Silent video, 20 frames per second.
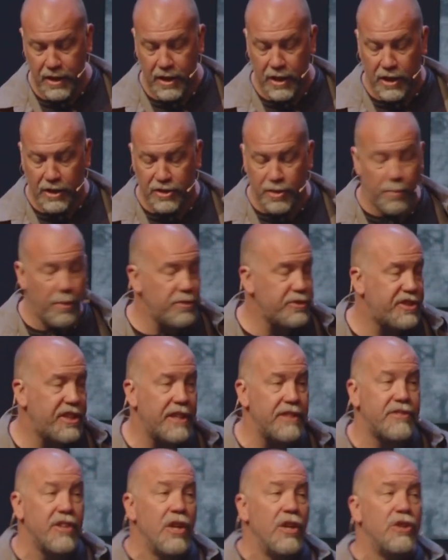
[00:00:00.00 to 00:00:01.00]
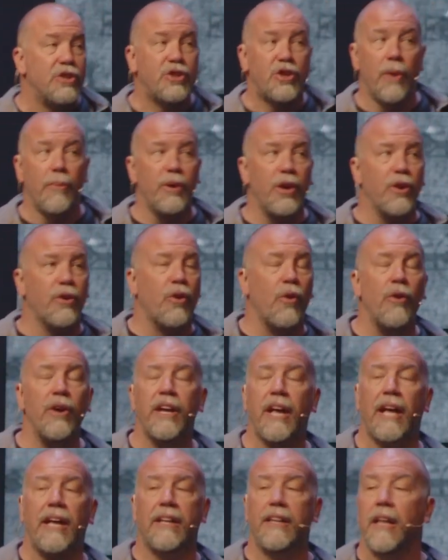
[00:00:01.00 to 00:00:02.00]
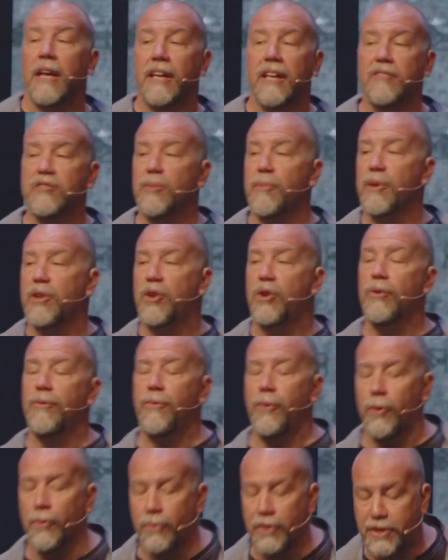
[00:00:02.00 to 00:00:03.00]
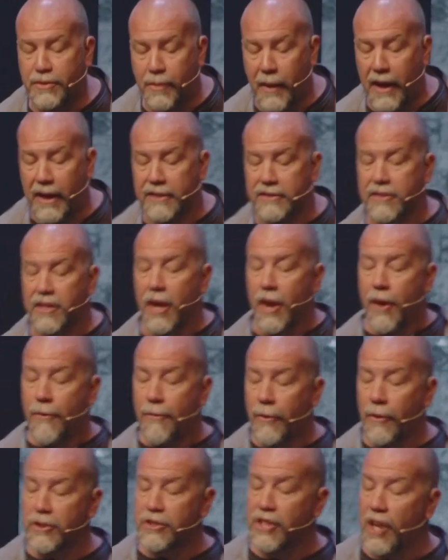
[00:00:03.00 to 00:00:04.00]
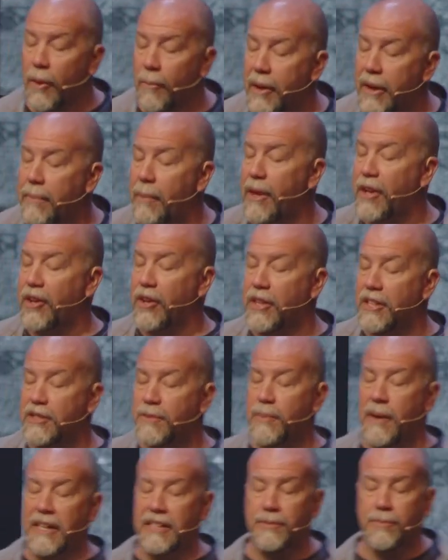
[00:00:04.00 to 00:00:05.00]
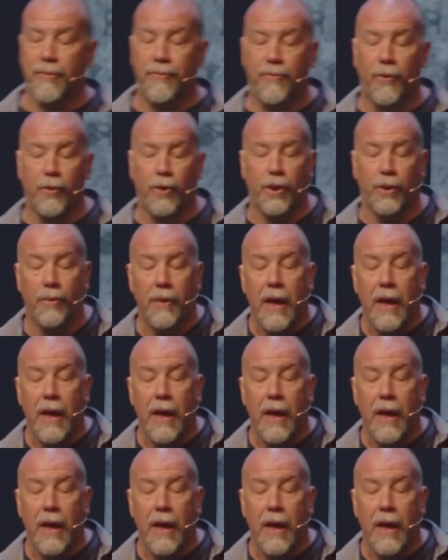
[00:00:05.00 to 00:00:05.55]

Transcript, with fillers: So Moses says, Show me your glory, God gives him a twofold response. First, I'll make my goodness pass before you.